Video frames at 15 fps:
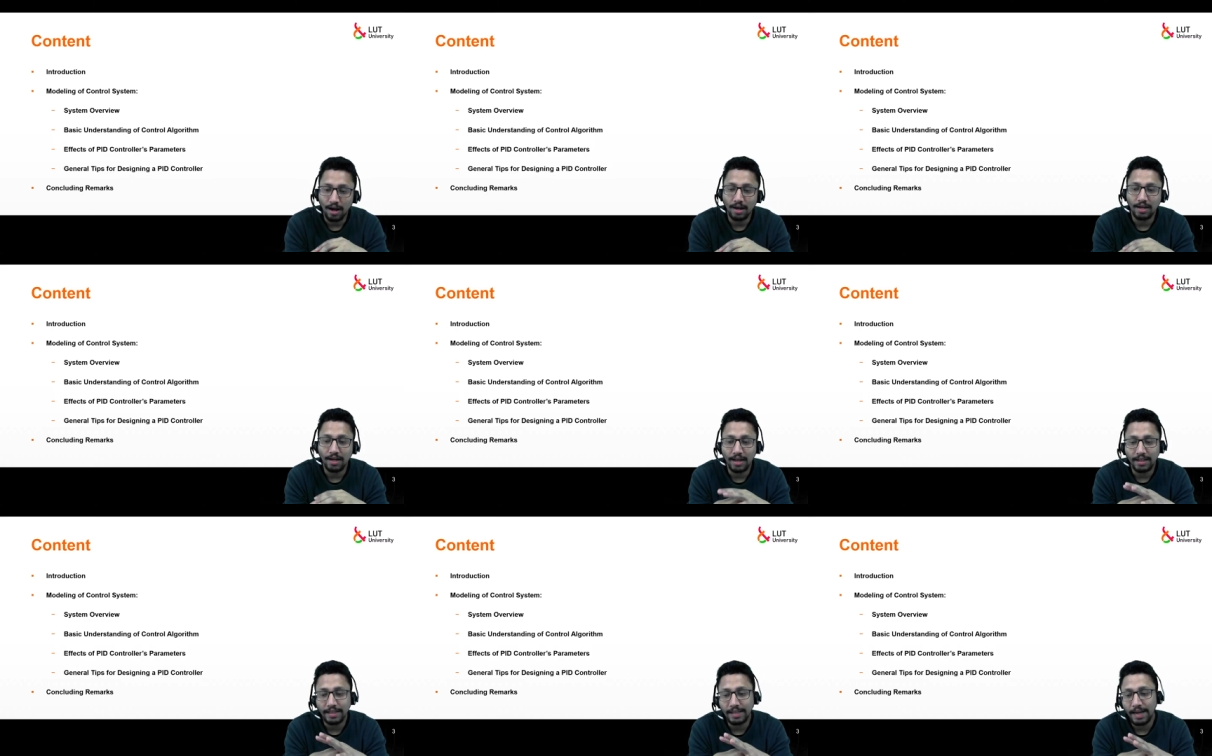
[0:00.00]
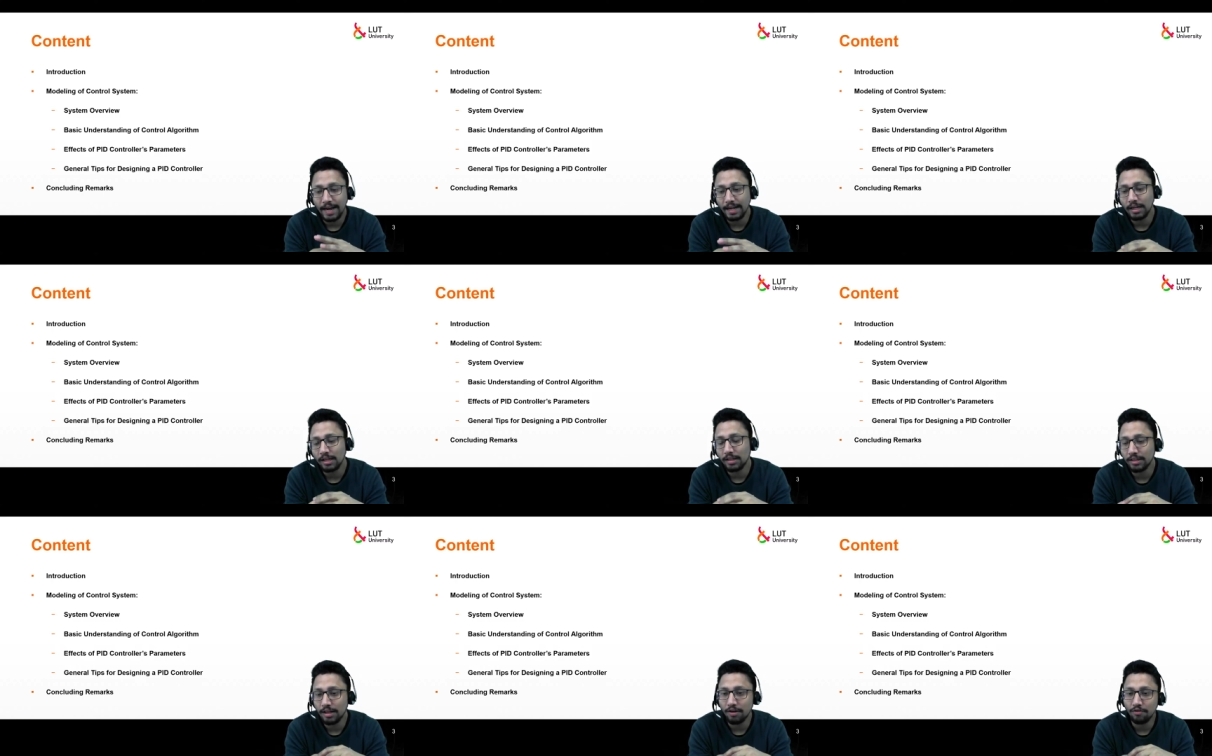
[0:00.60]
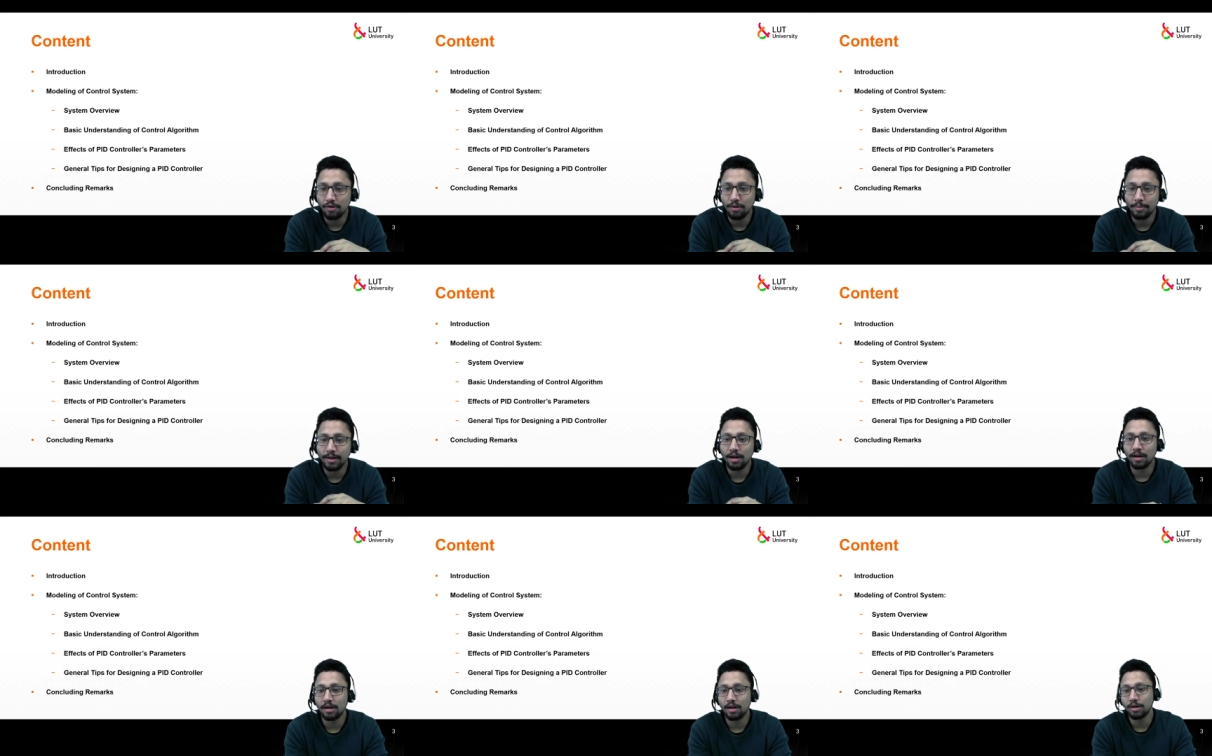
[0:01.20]
and at the end there will be
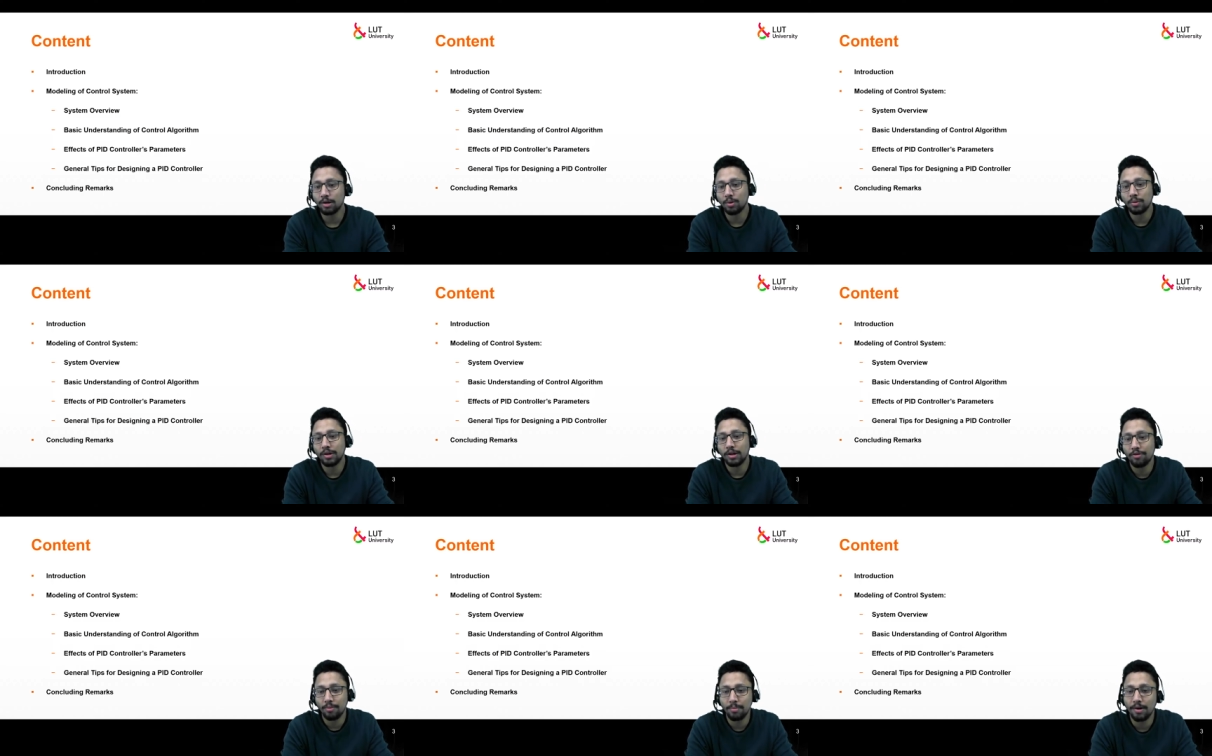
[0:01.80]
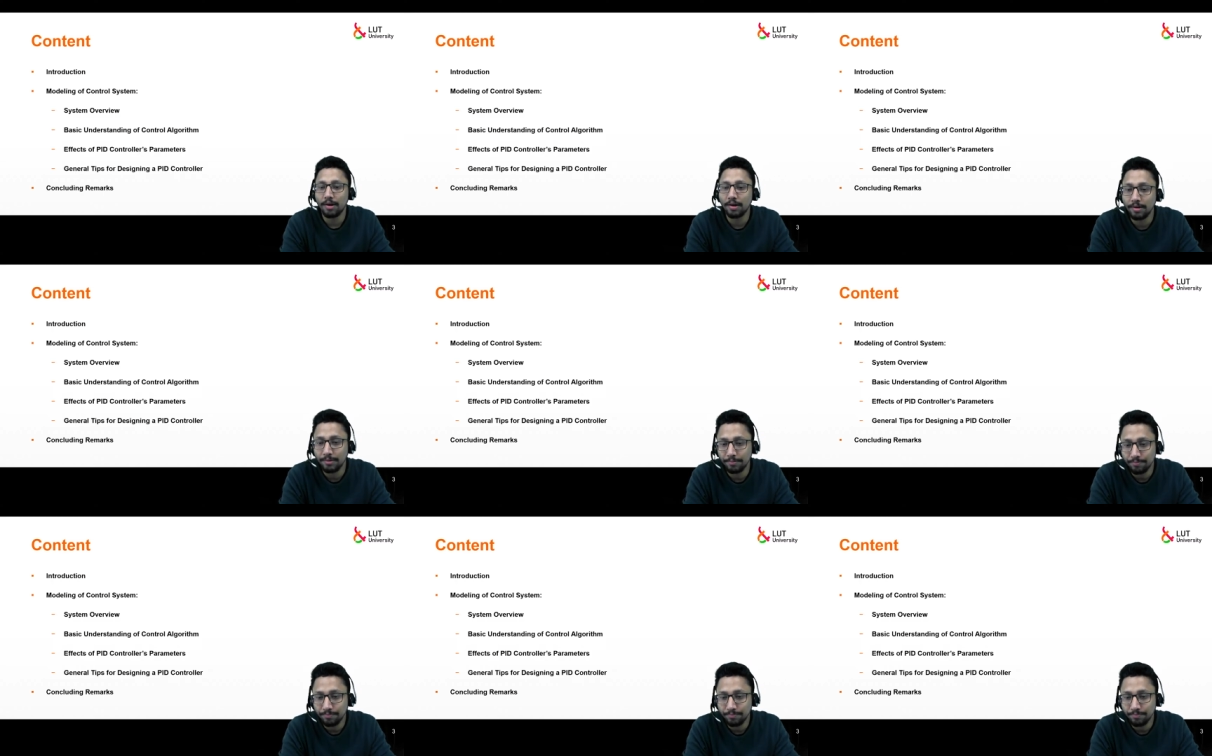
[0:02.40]
a concluding remark.